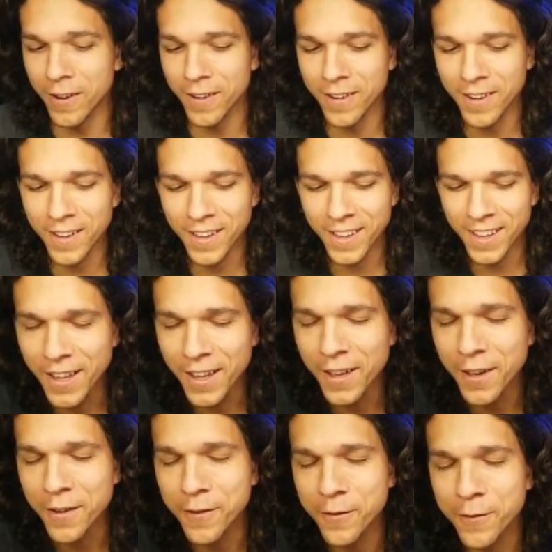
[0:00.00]

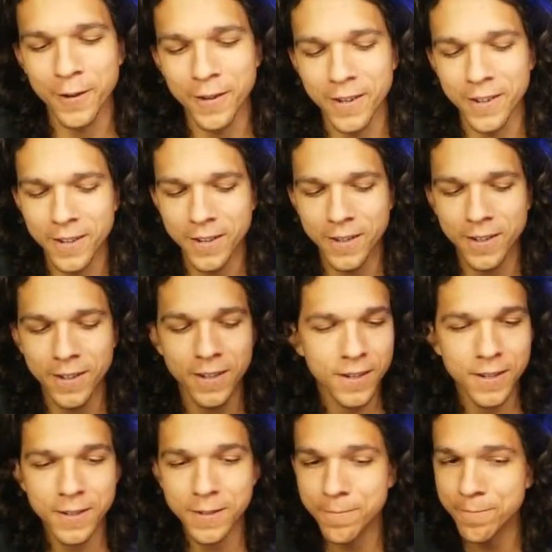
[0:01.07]
for
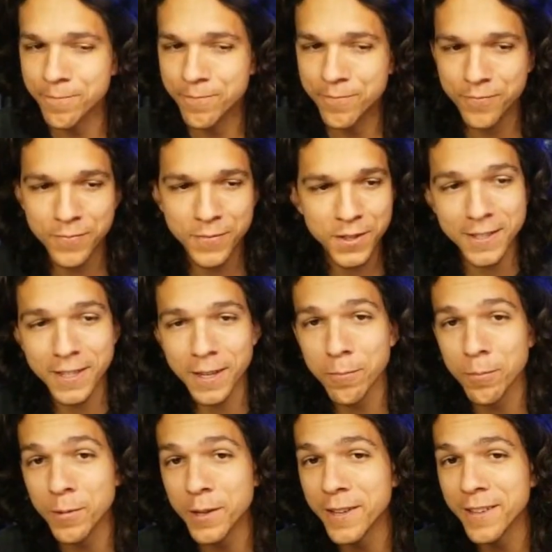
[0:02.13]
disassembling a
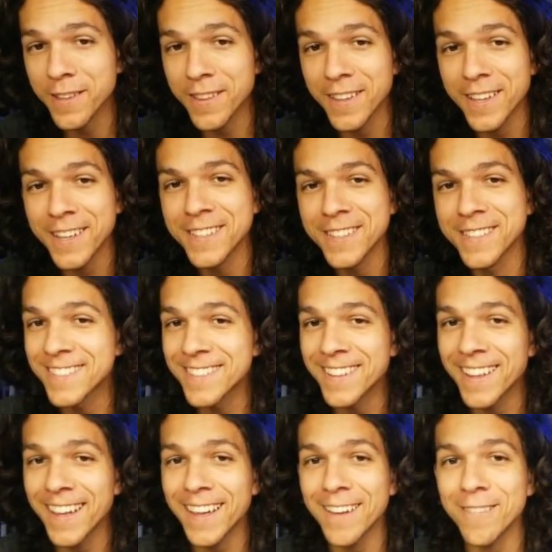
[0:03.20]
lens. Isn't that fun?
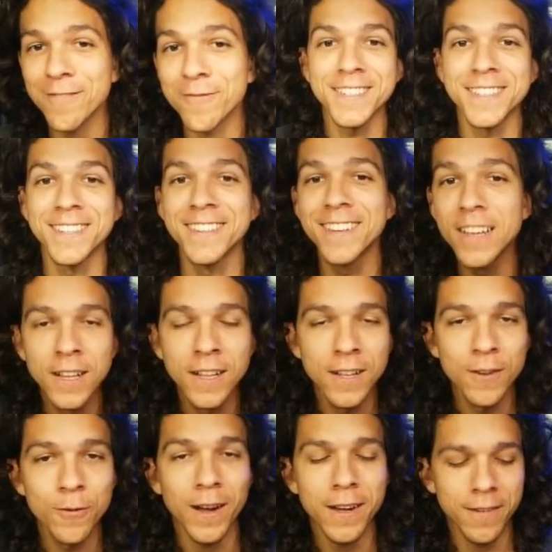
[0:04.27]
Wow,
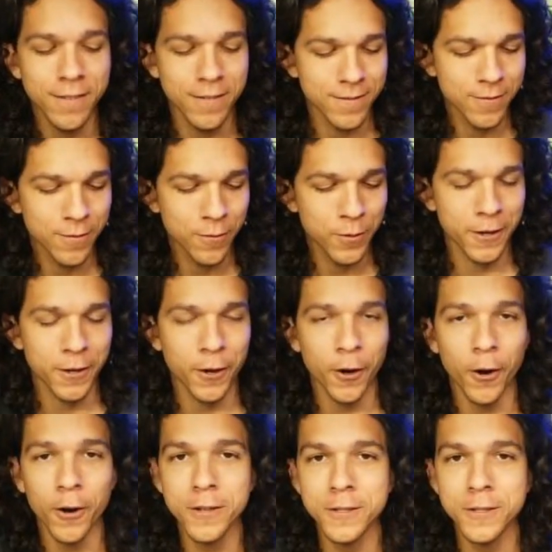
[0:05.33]
we are contrasty.